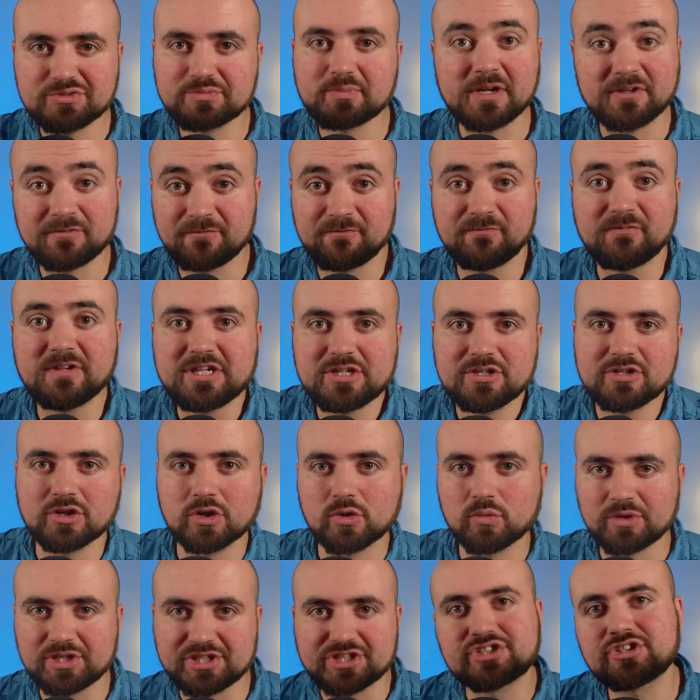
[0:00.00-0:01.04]
my finger,
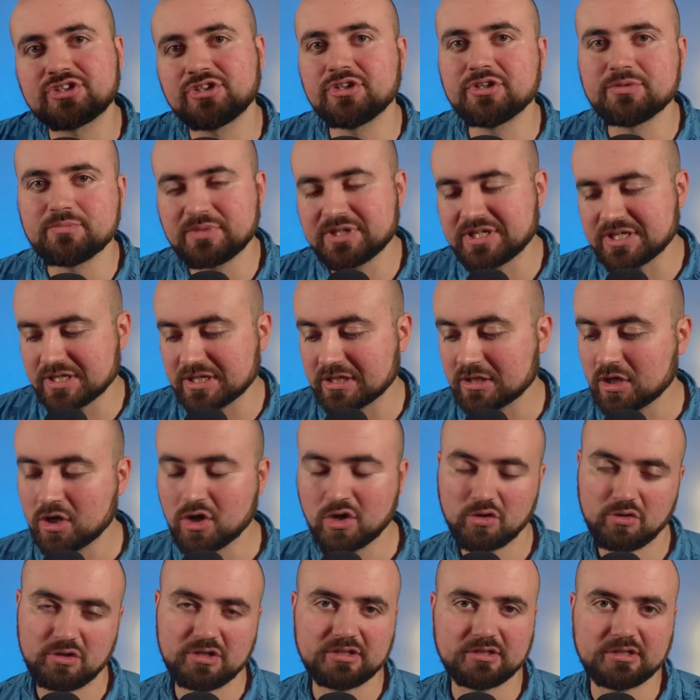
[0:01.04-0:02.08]
which could be
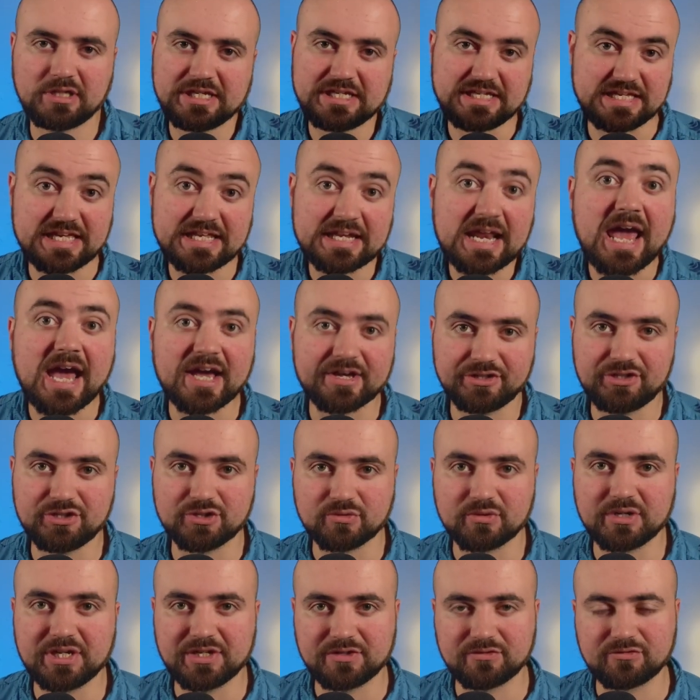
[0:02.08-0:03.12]
like
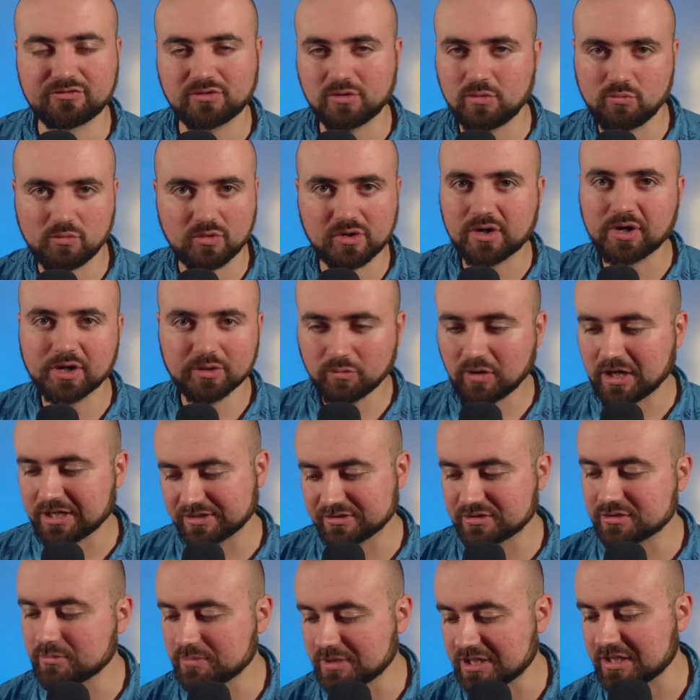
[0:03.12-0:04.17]
inaccurate from where I want it
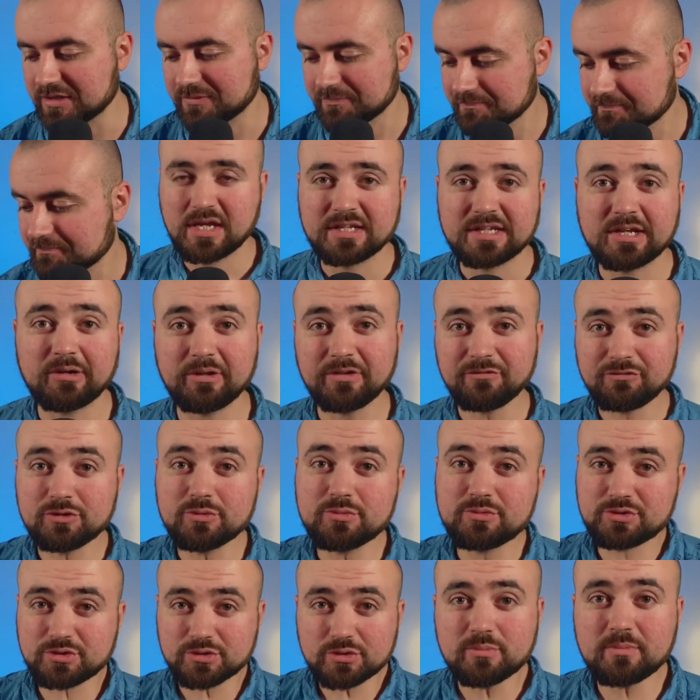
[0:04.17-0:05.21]
to be. Now, if you
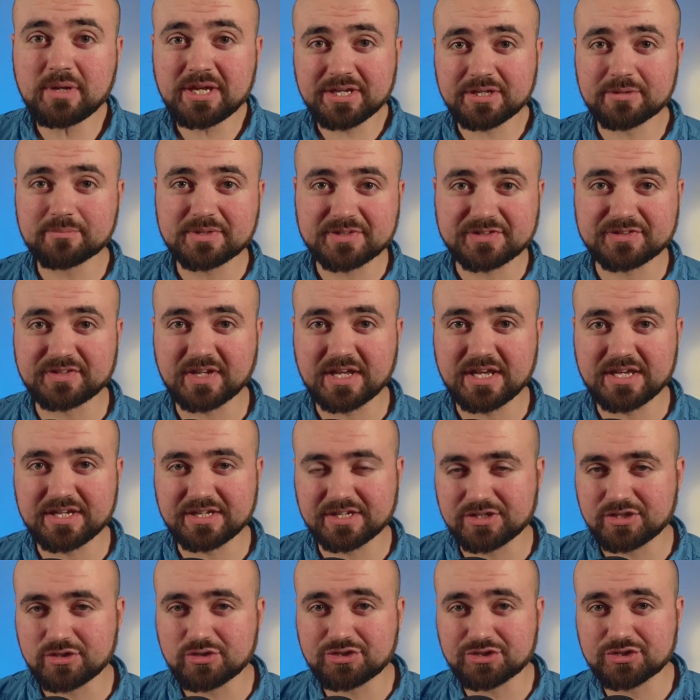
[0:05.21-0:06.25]
do make a mistake
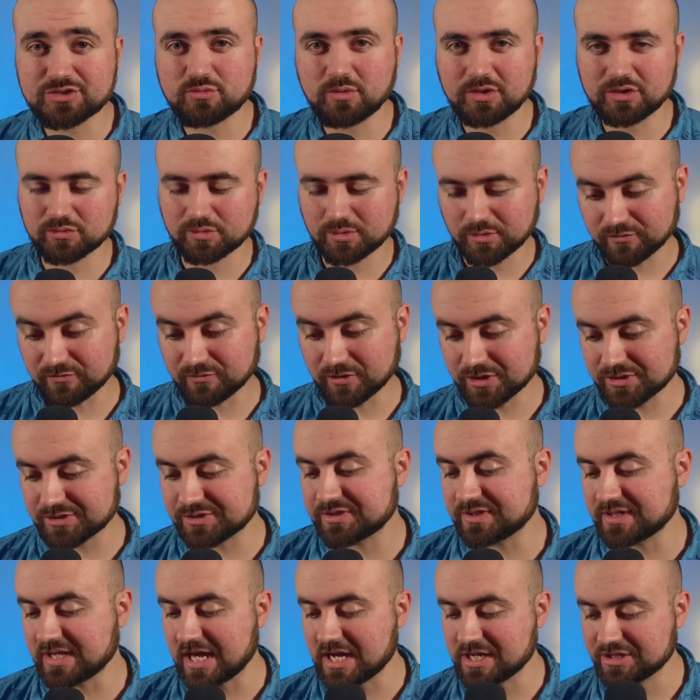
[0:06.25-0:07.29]
and you just want to reverse
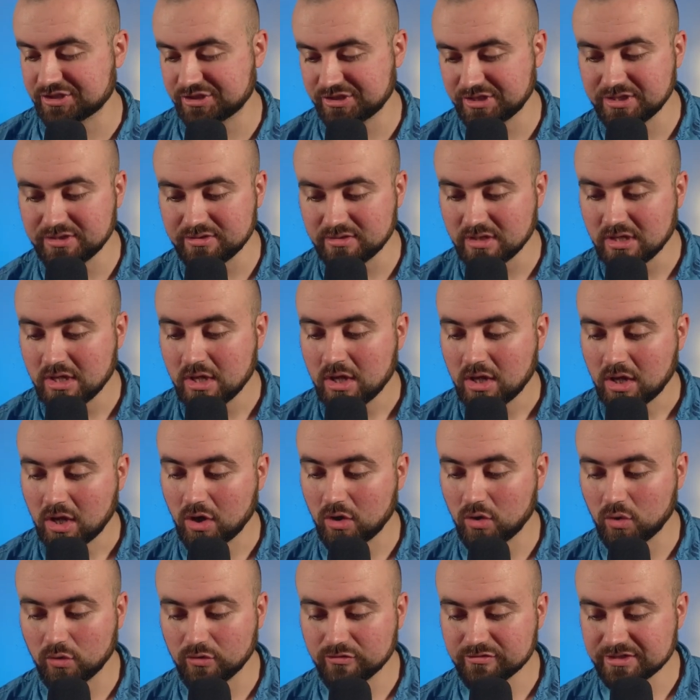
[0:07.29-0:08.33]
an action, uh,
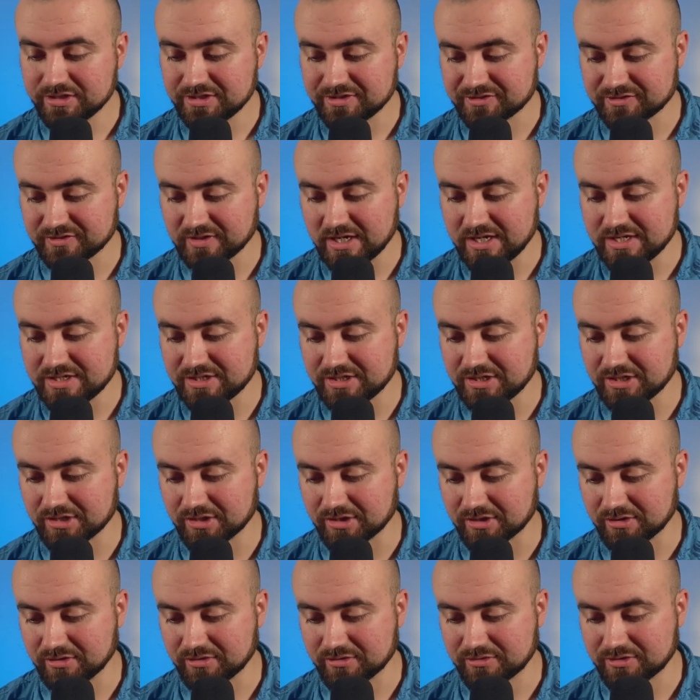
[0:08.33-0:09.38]
over on the side
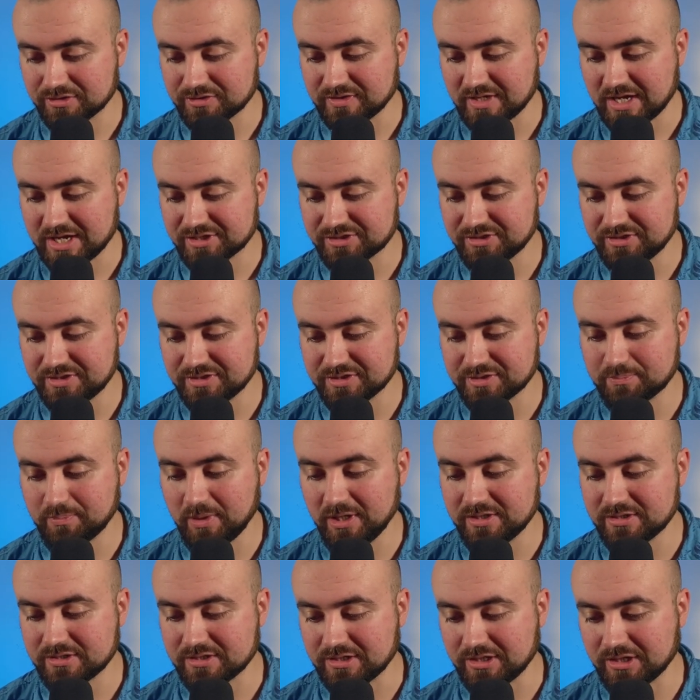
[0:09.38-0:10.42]
here, there's actually this
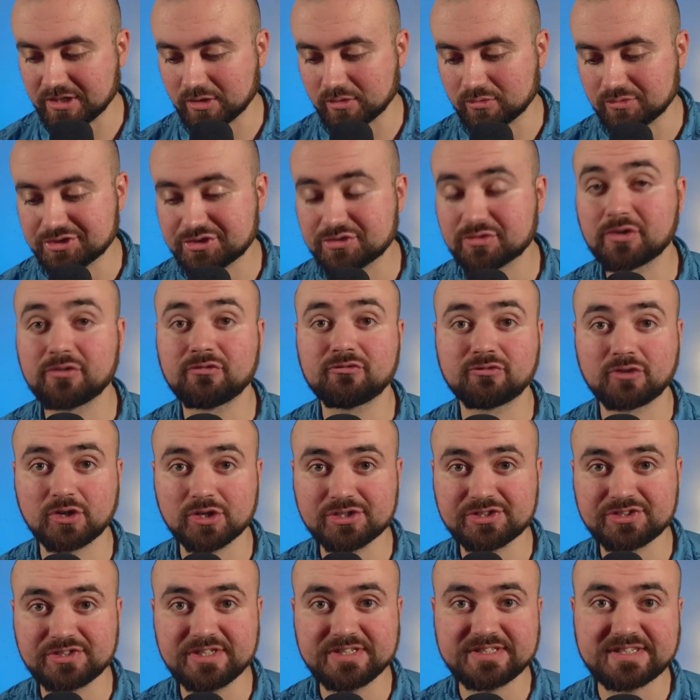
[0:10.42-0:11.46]
button here, which
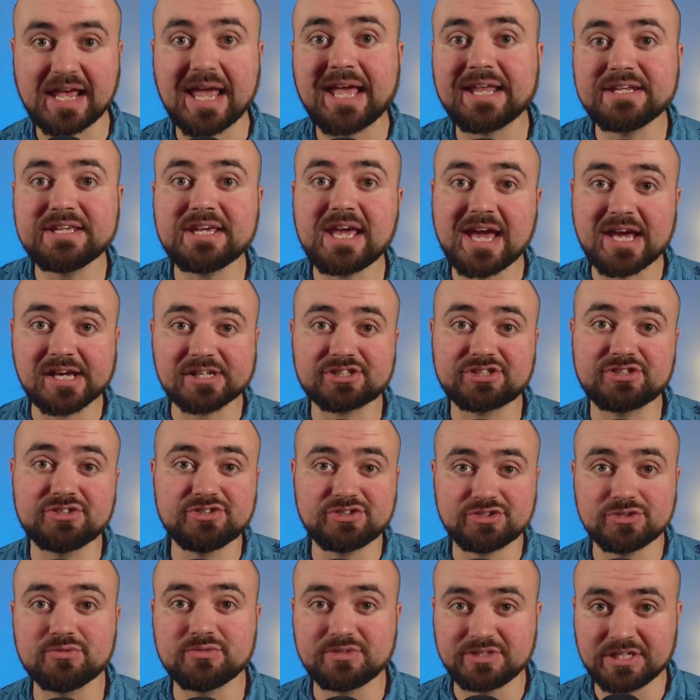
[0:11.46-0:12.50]
reverses any actions
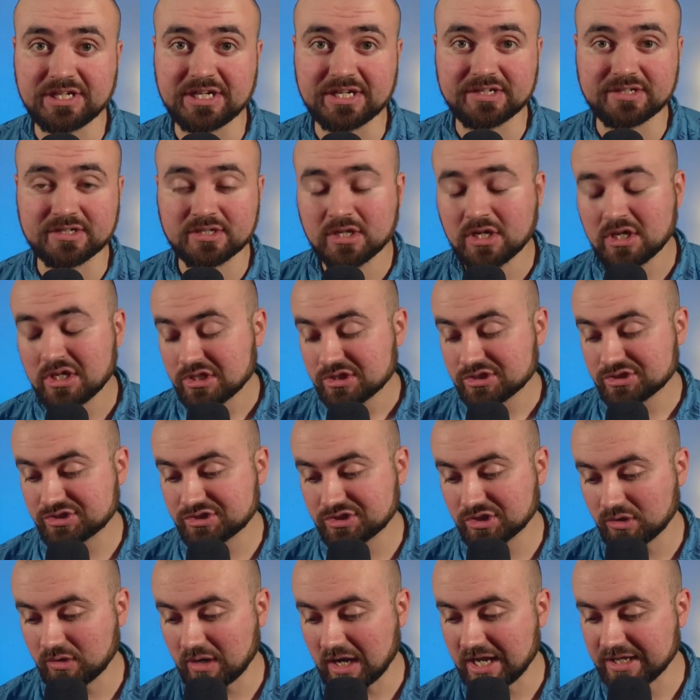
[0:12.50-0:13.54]
you did.
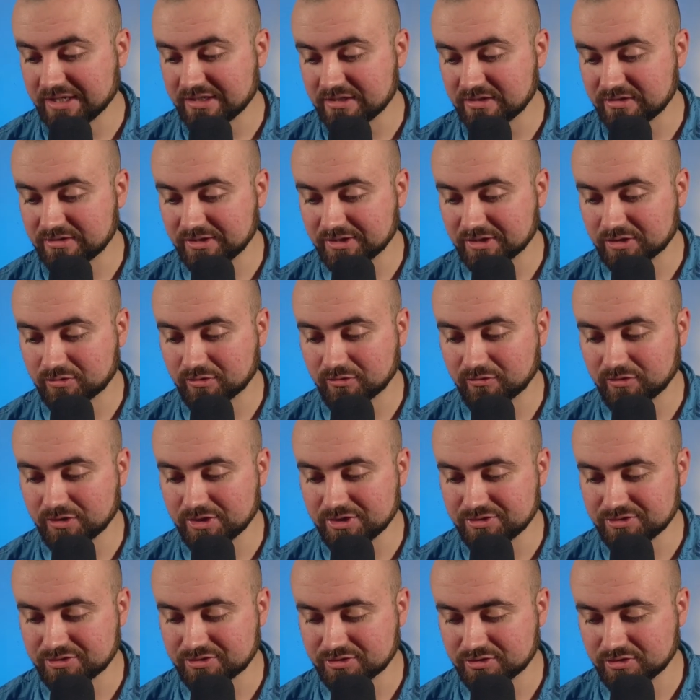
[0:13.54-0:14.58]
So I can click
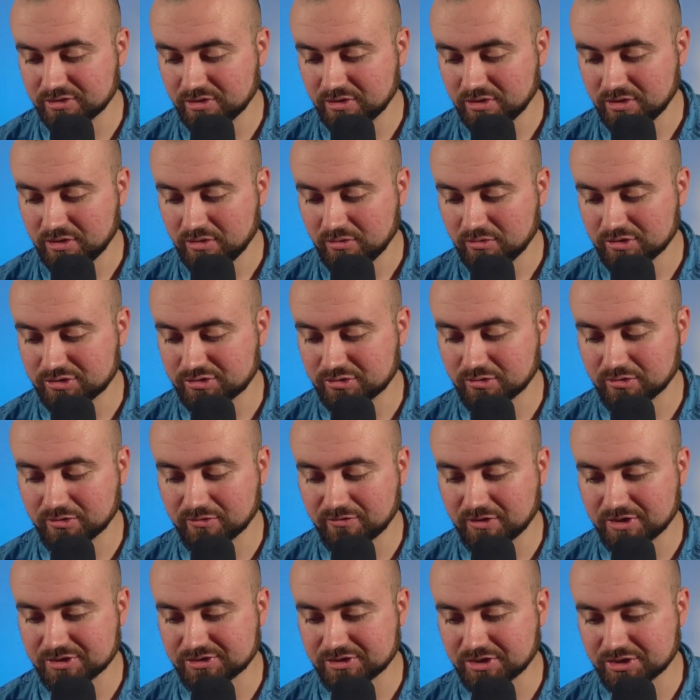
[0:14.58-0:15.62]
reverse, which will
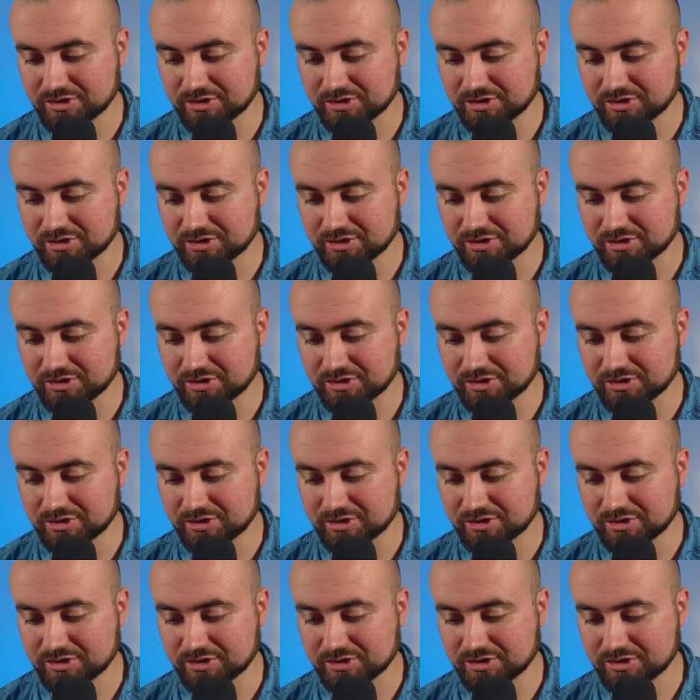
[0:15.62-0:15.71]
reverse our